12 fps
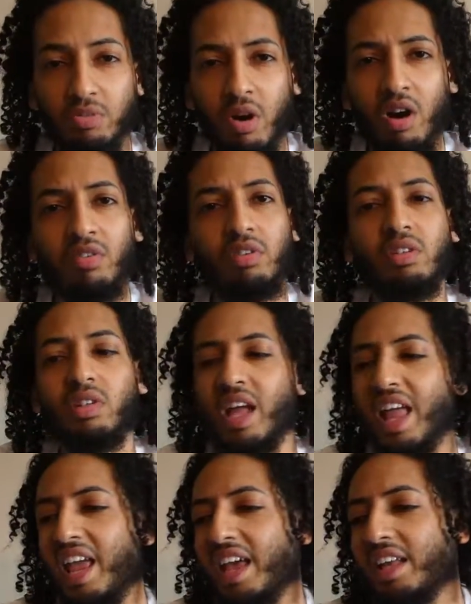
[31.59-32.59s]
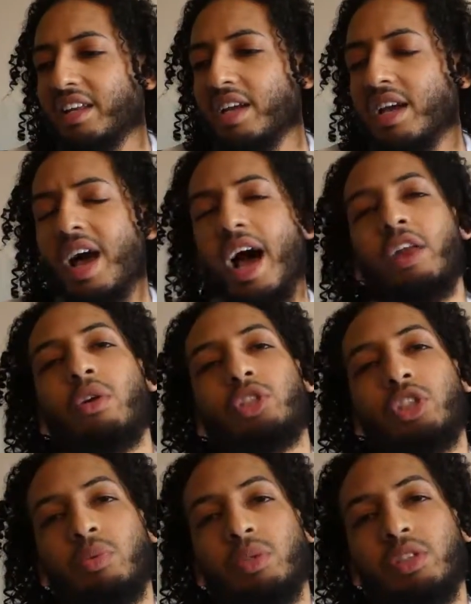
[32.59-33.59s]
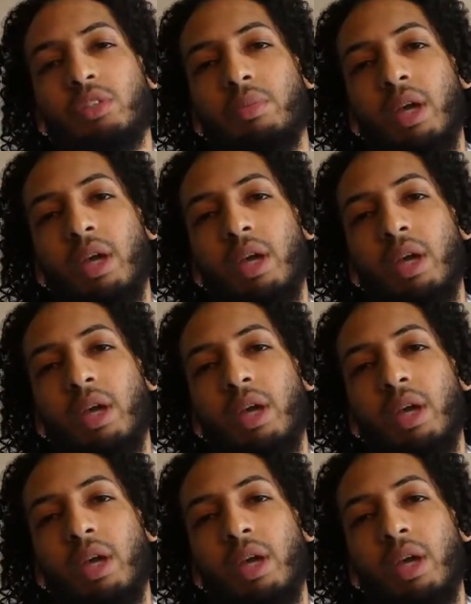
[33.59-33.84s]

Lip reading: Marvel, and I know she was the